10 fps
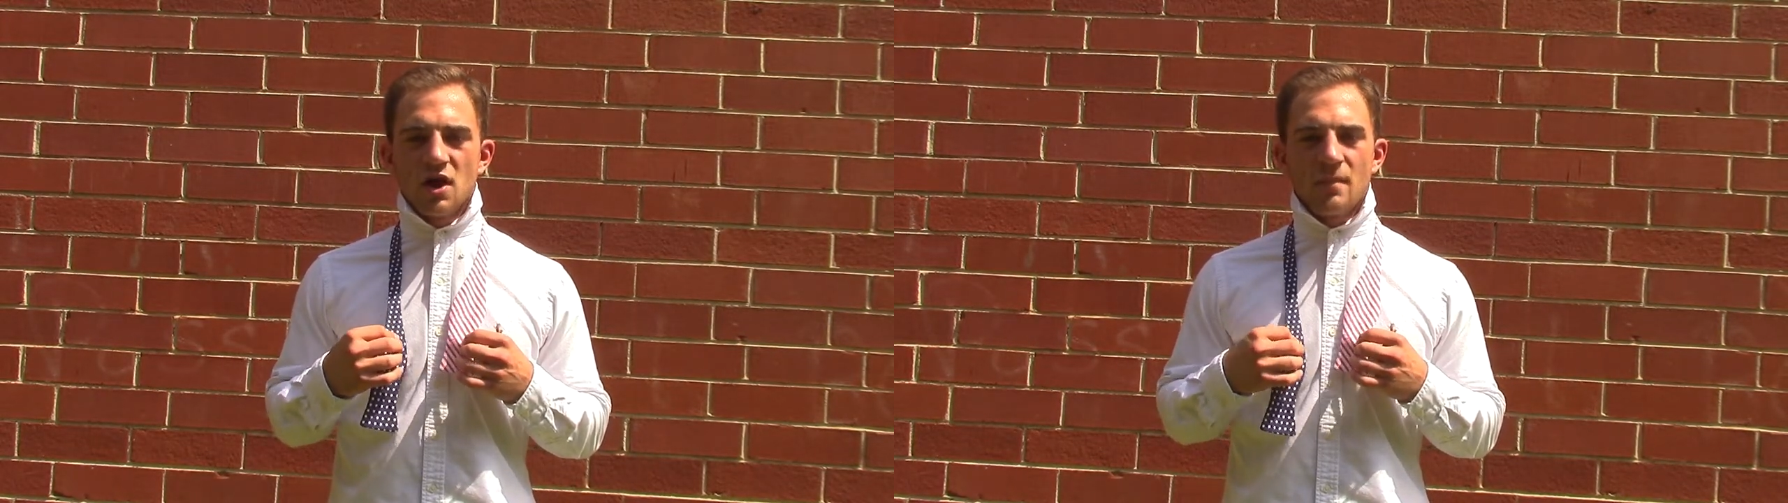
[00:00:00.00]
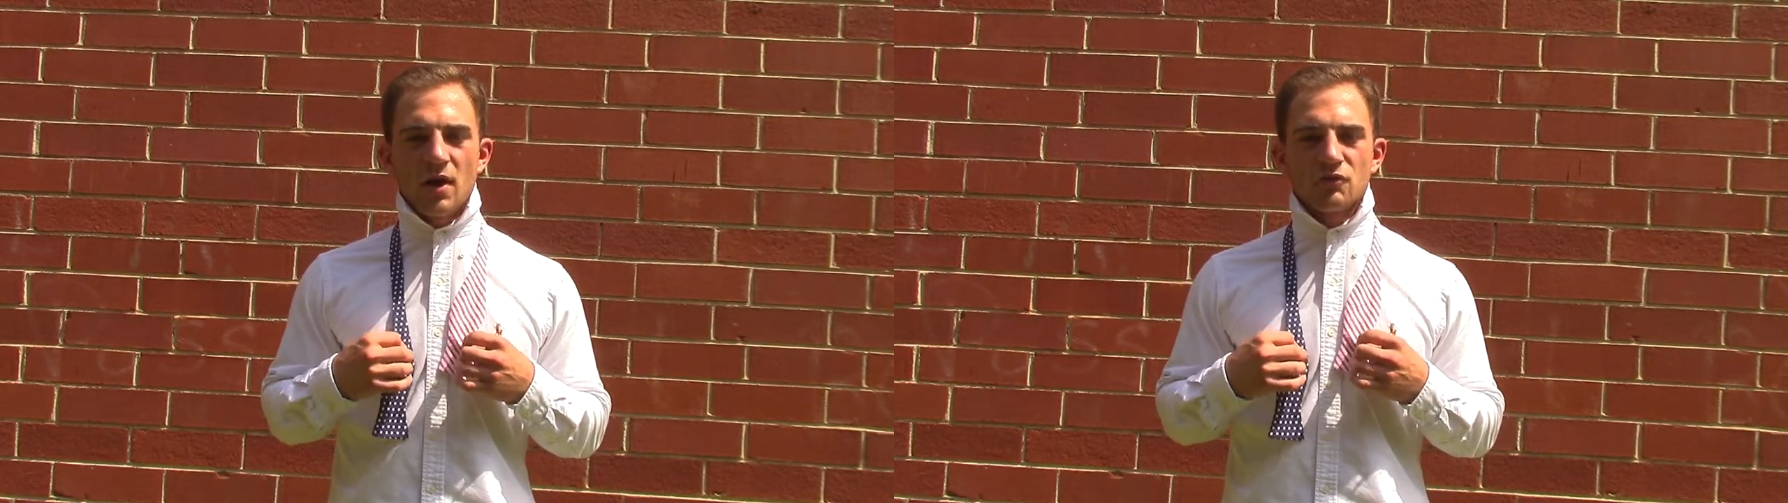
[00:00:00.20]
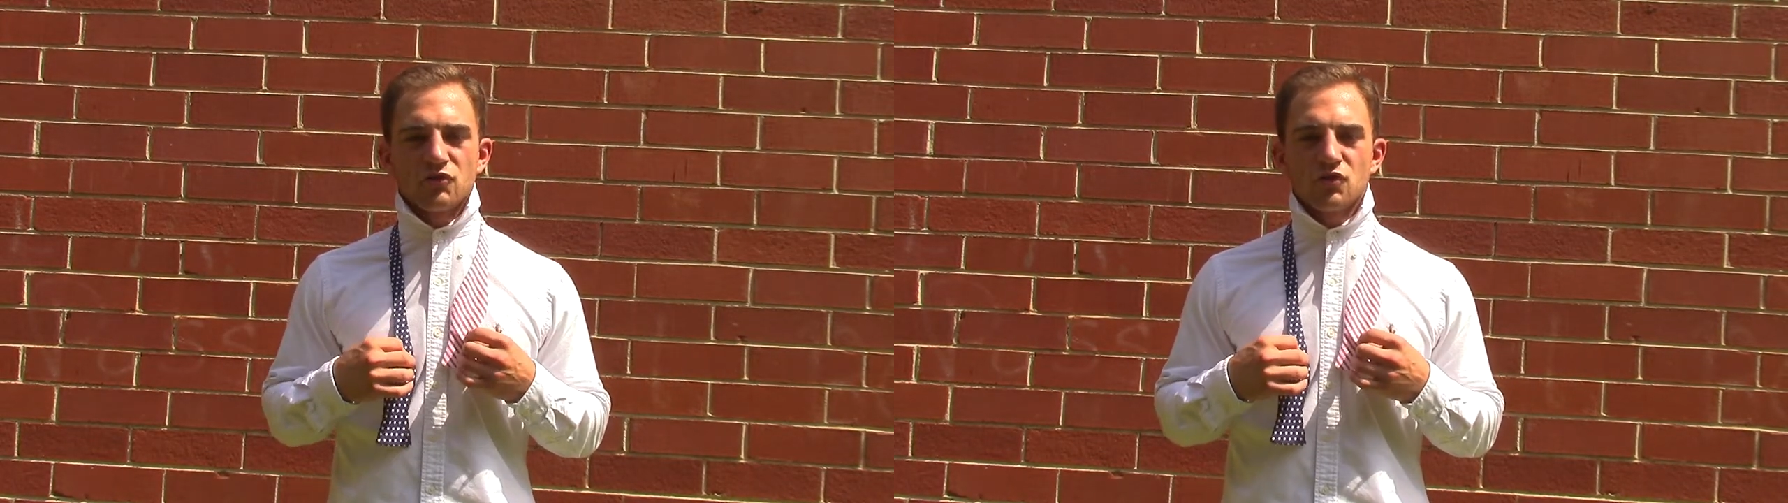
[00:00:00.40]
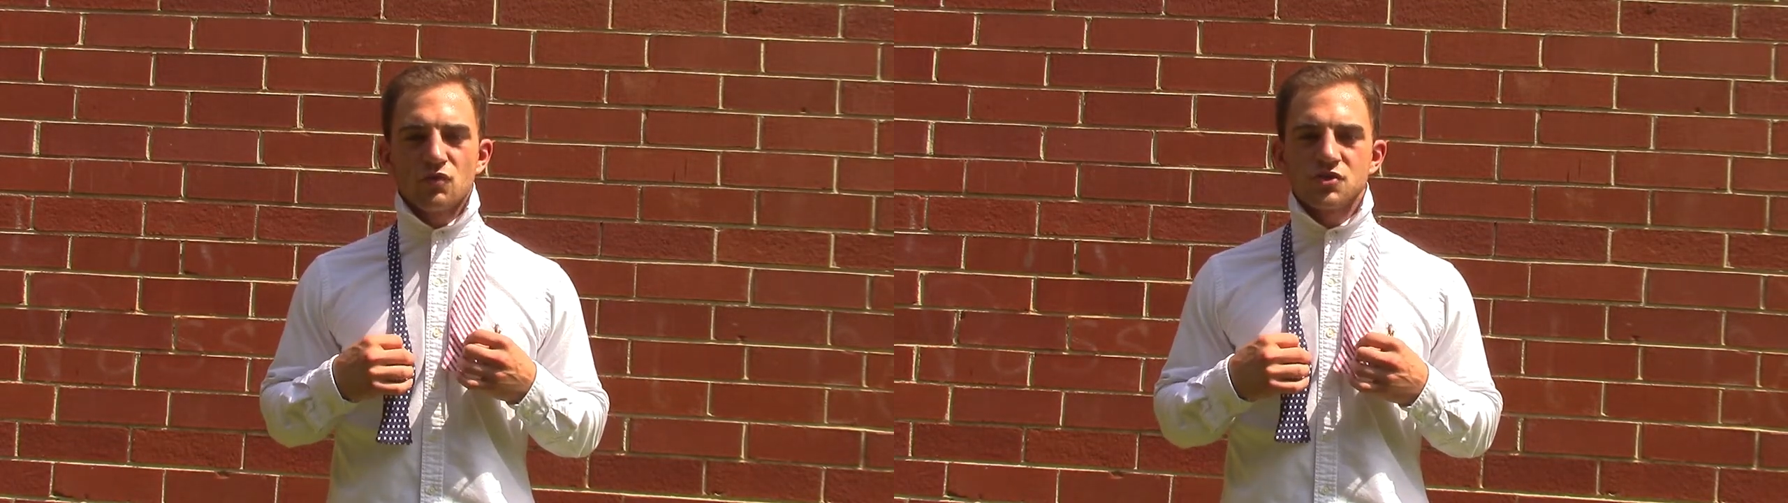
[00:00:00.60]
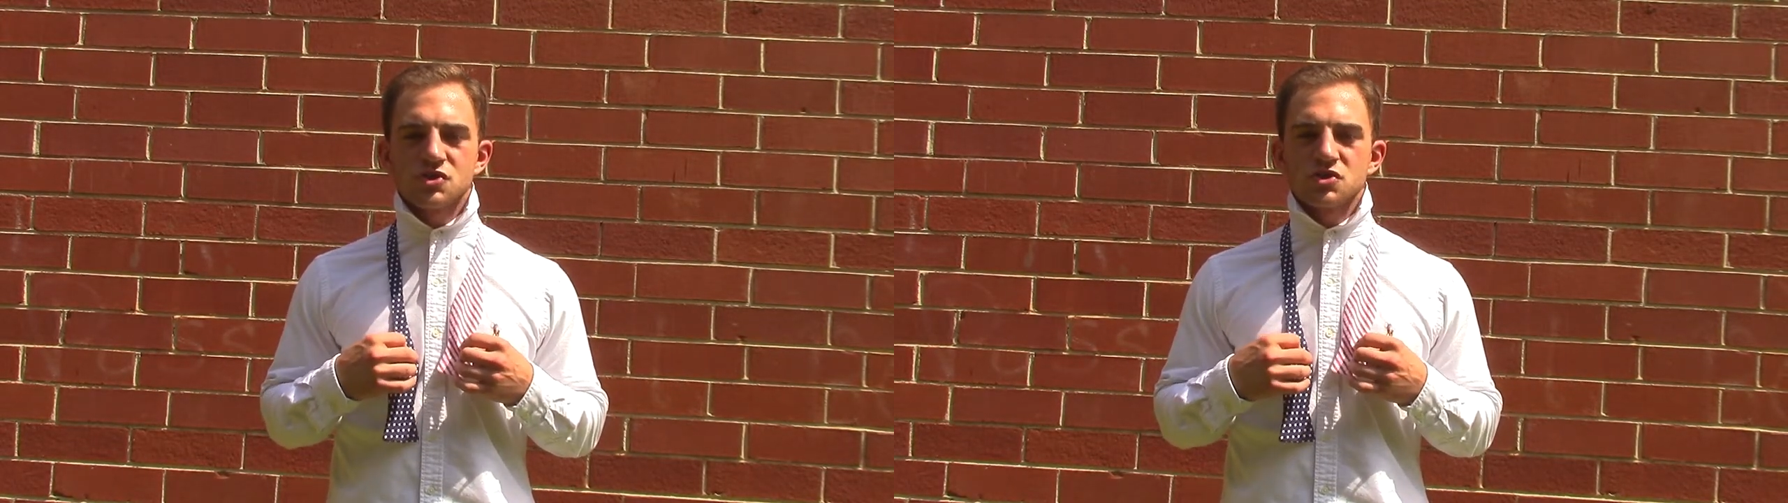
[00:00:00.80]
about 2
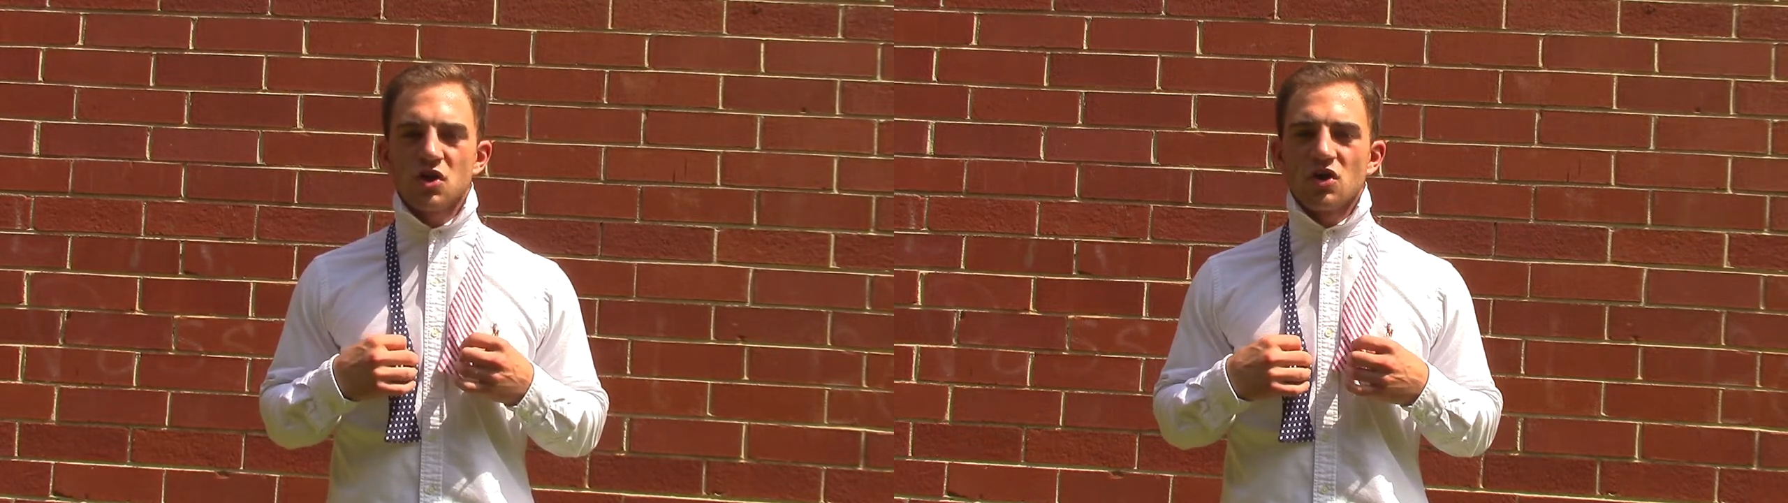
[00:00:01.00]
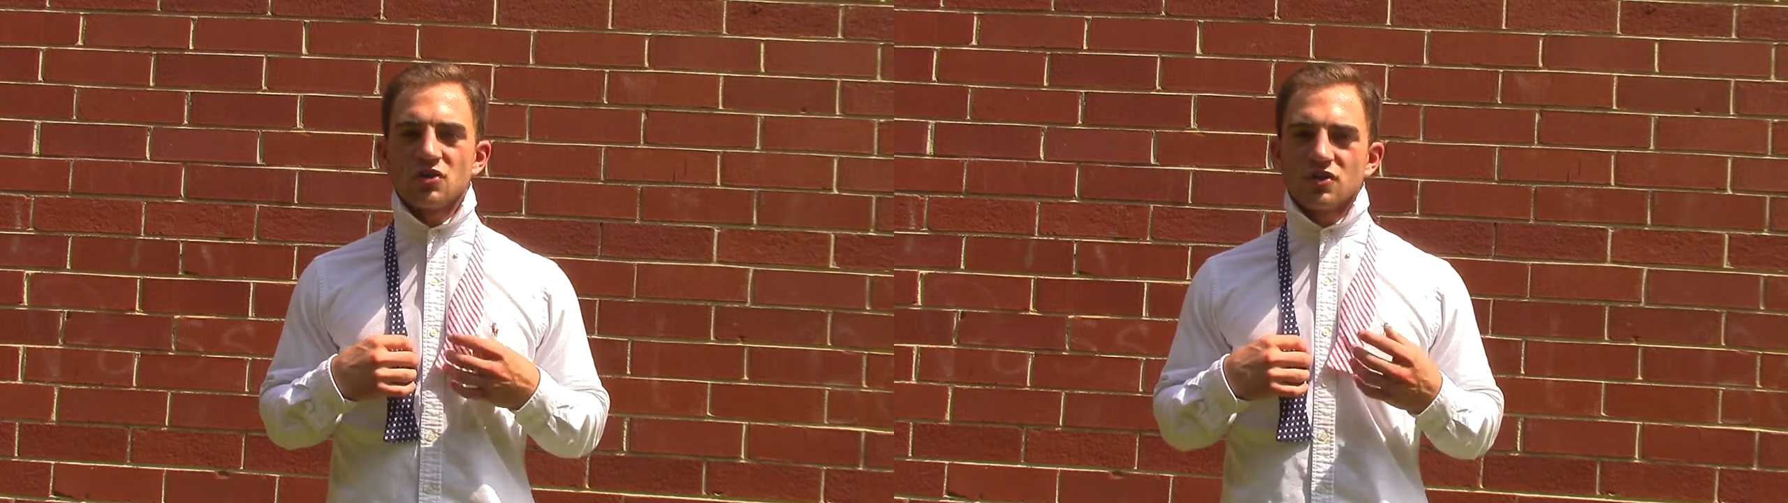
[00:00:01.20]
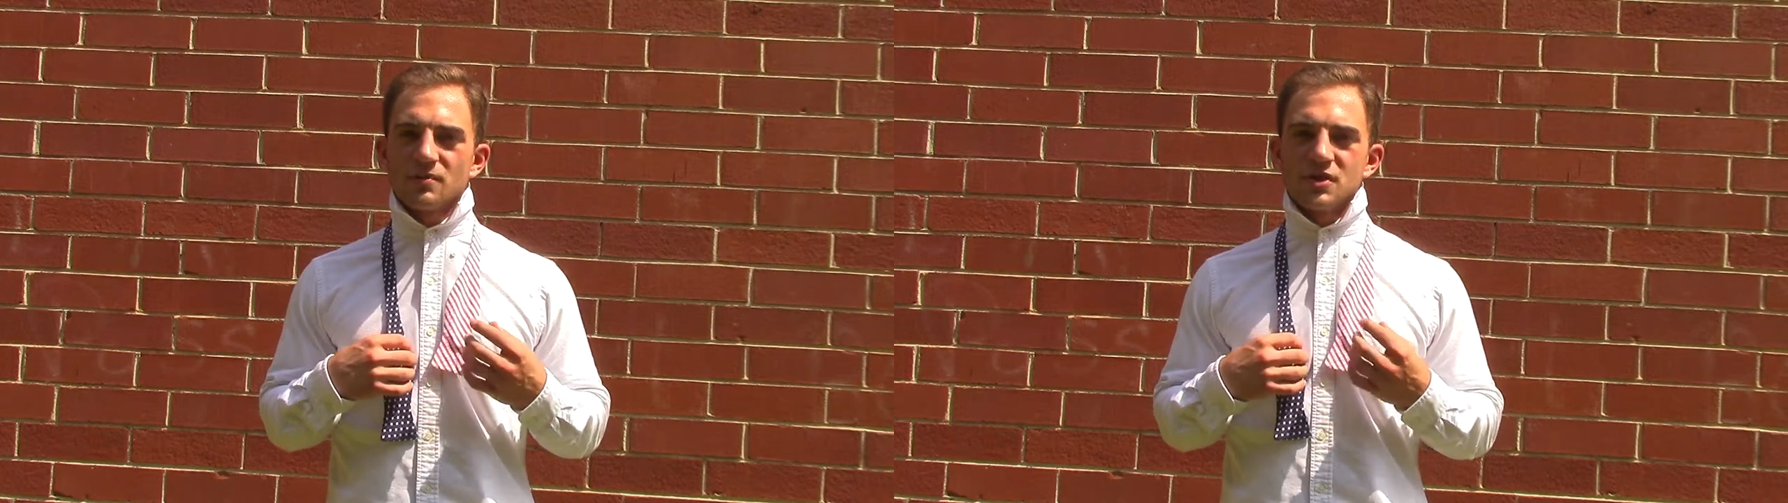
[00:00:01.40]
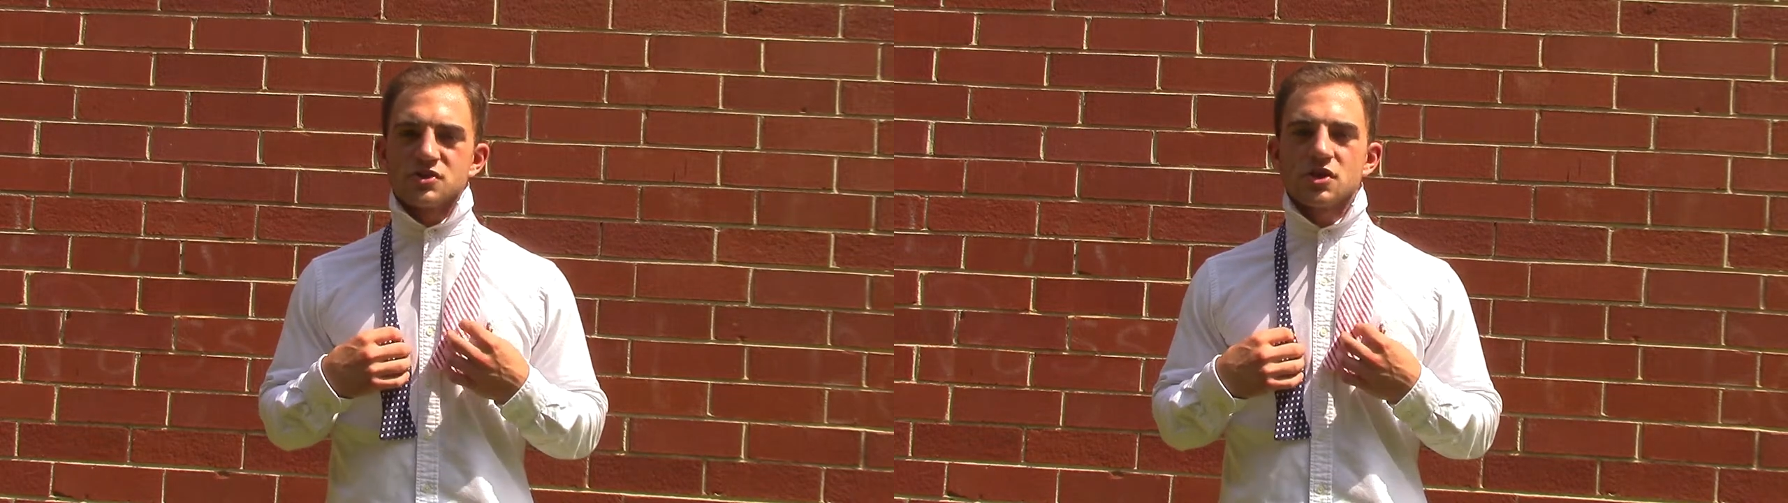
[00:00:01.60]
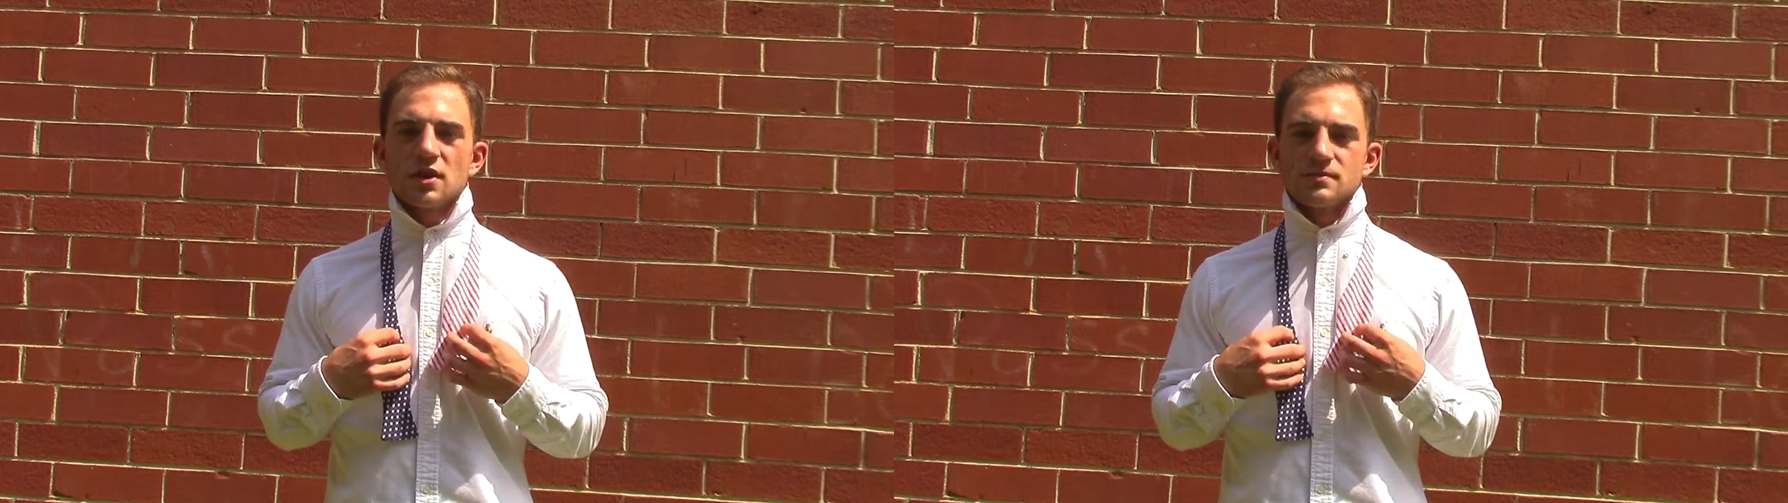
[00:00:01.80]
inches longer than my
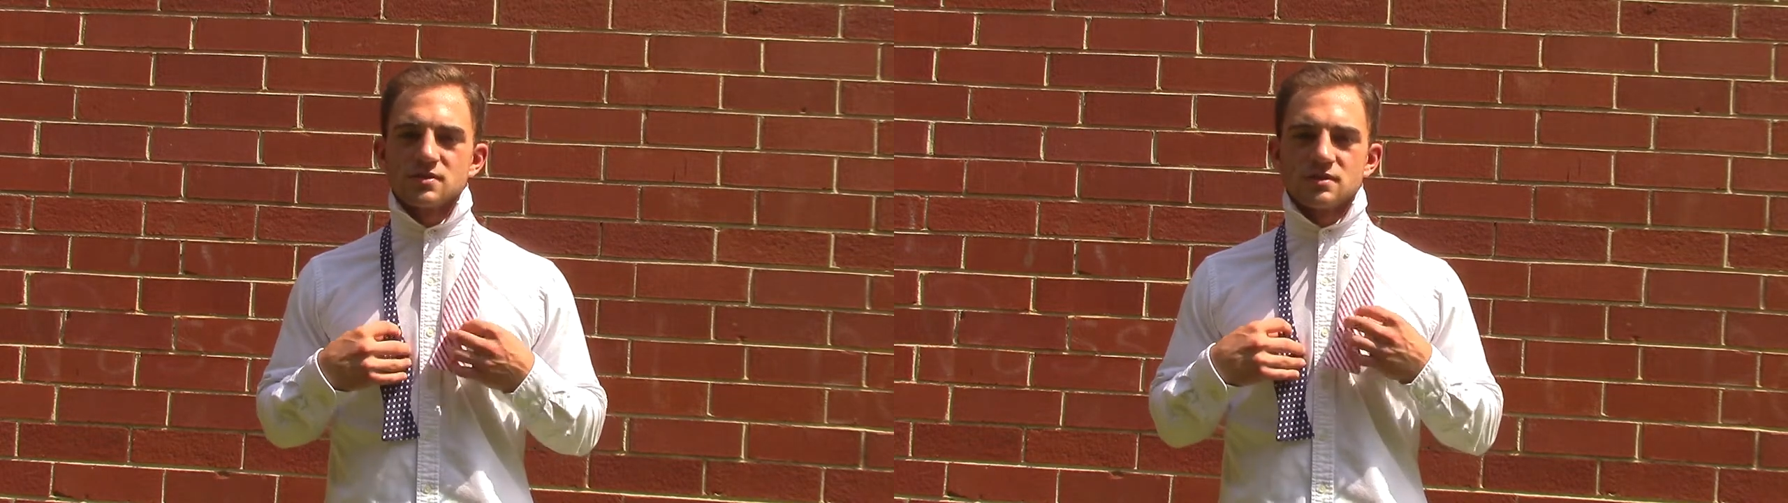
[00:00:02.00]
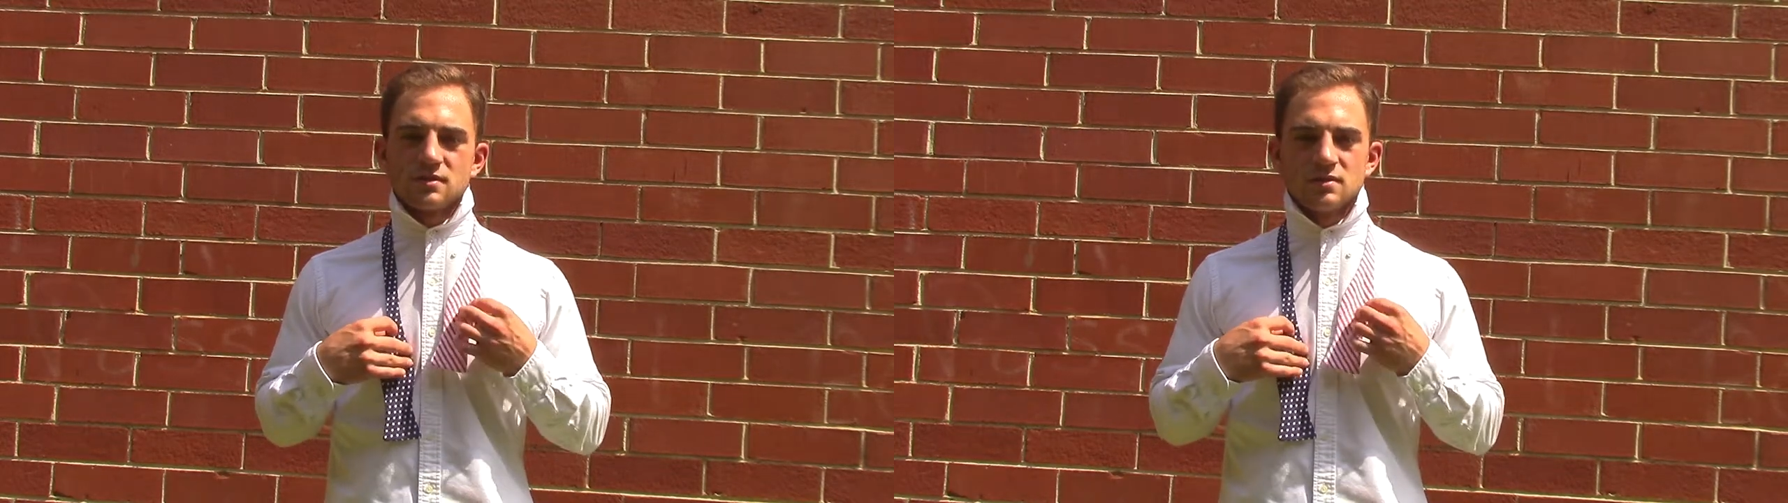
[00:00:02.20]
stripes.